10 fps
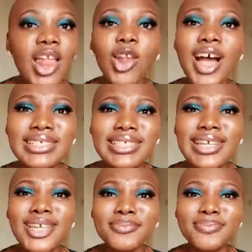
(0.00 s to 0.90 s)

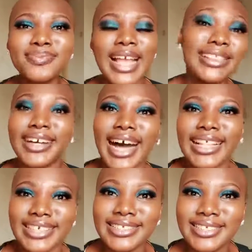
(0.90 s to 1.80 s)
Lastly, and the
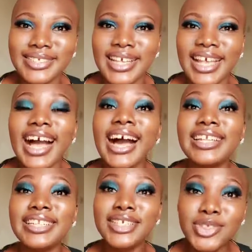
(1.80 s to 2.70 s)
hardest,
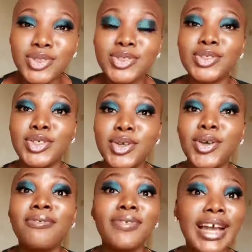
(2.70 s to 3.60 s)
I need you
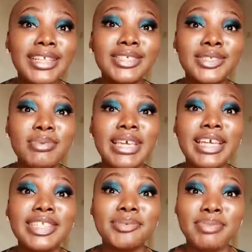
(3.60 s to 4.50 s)
to fight to be
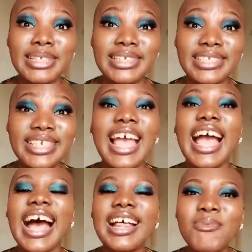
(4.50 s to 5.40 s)
independent.
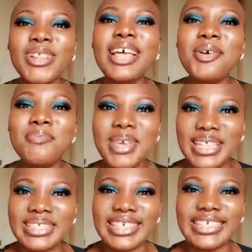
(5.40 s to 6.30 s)
And what that
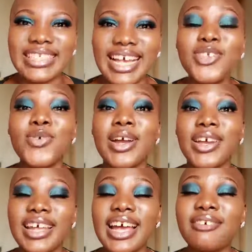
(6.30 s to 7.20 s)
means is that you are
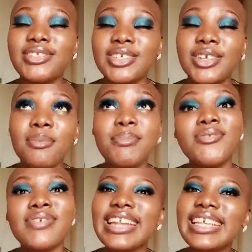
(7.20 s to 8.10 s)
gonna have to
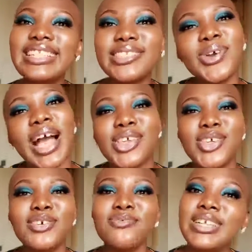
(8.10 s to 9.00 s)
be ready to
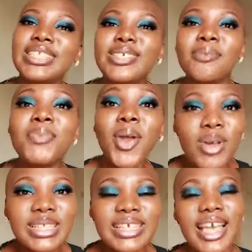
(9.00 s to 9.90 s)
argue with your
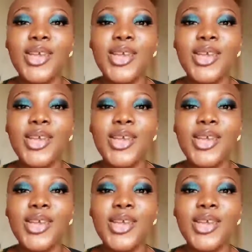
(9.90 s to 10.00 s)
parents.